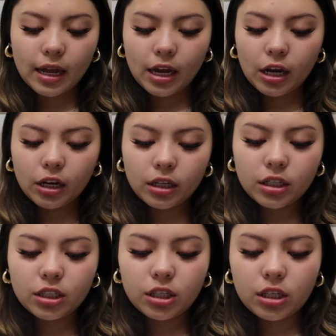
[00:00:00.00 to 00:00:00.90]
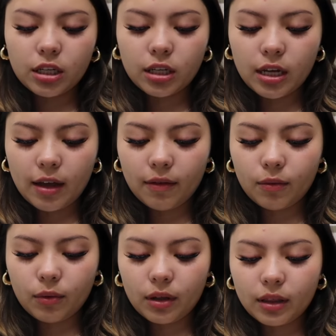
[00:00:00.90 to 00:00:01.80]
air conditioning
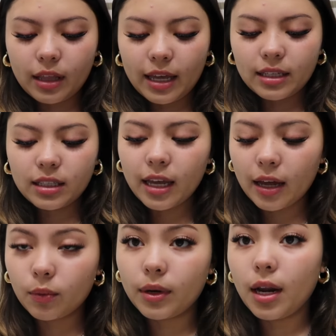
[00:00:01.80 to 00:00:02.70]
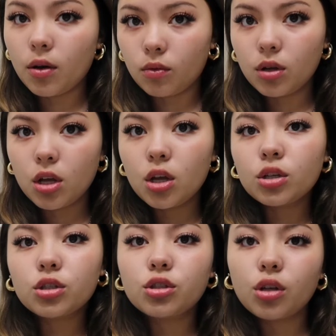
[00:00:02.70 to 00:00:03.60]
have the ac had went out
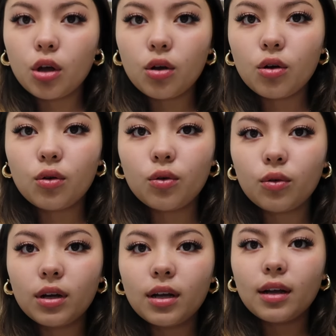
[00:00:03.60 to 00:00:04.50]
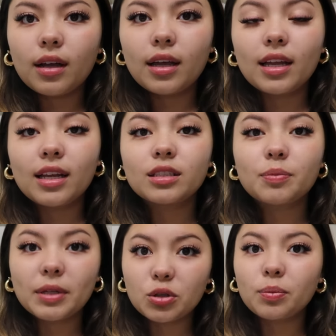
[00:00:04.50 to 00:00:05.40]
so it's
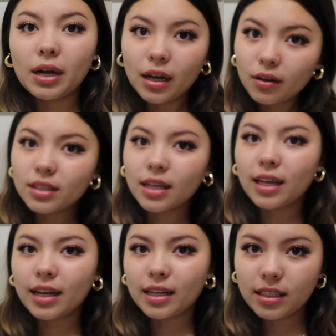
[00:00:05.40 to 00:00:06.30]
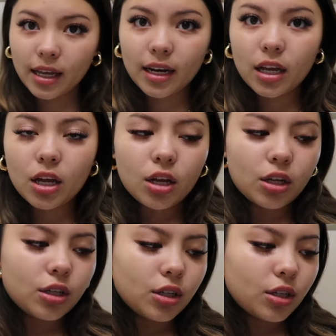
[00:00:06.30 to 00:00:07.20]
been super hot outside like i said
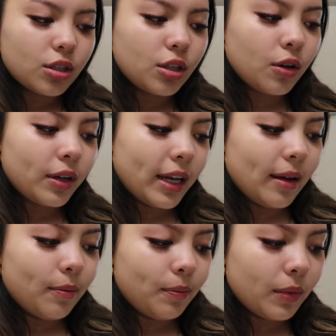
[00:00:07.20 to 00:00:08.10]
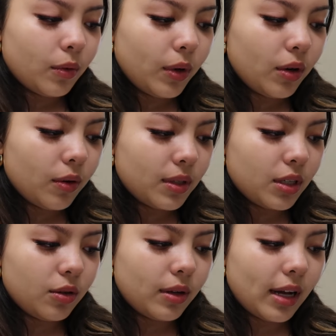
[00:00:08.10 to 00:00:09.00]
so yeah we don't know what
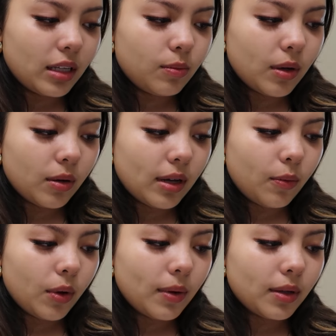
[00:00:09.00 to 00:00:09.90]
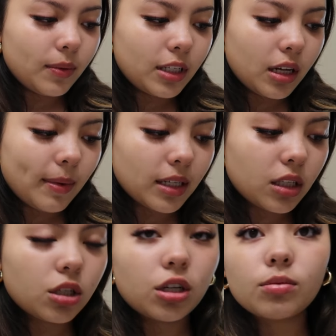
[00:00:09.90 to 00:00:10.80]
to do guys but we we took it back
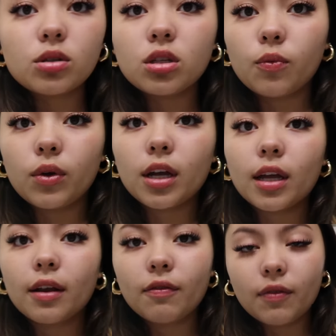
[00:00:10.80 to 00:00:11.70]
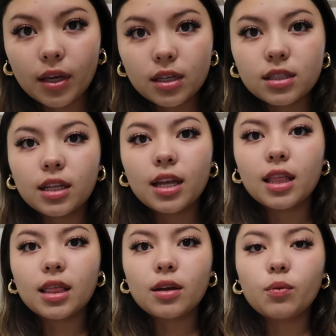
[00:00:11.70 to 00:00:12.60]
to the shop to see if we could get it fixed
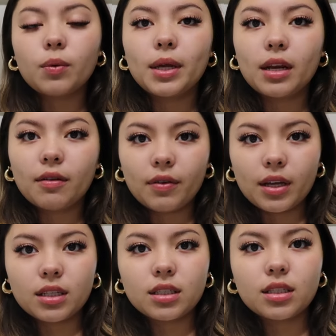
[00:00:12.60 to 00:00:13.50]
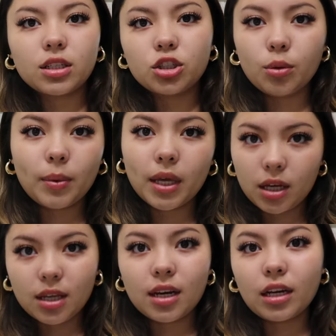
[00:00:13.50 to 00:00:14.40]
and then when we get it fixed it should be
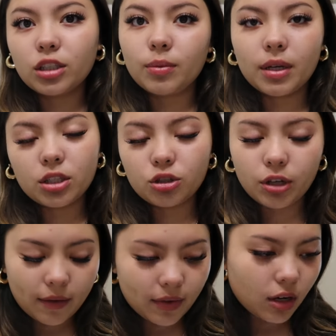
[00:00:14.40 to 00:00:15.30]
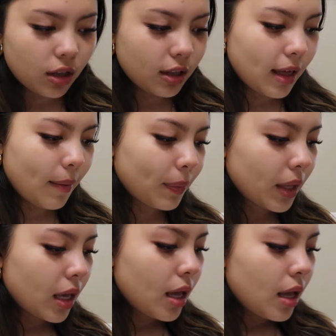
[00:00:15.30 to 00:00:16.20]
good i should be good to drive it and all of
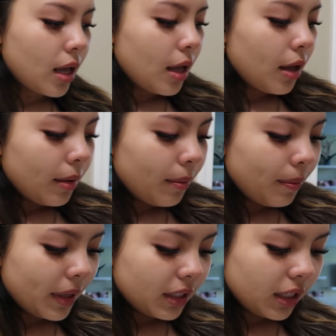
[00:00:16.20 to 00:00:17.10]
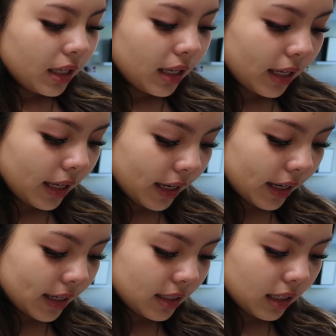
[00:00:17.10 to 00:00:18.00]
that but yeah
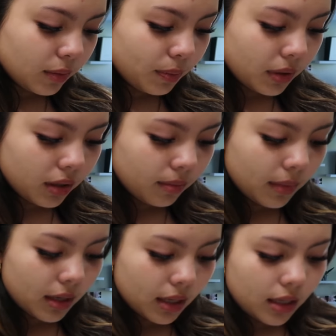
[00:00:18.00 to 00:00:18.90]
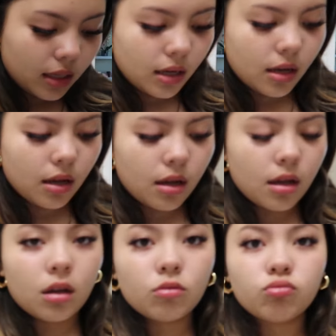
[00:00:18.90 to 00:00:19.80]
guys let's put
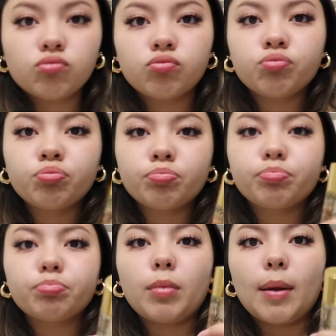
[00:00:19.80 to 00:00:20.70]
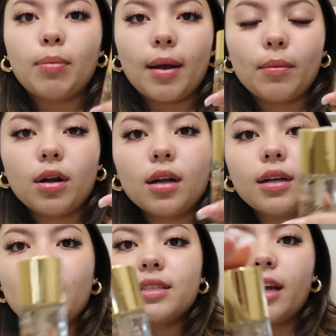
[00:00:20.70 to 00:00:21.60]
my my primer on
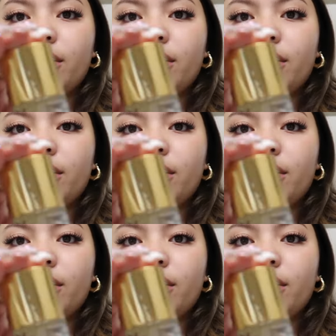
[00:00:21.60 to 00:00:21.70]
guys i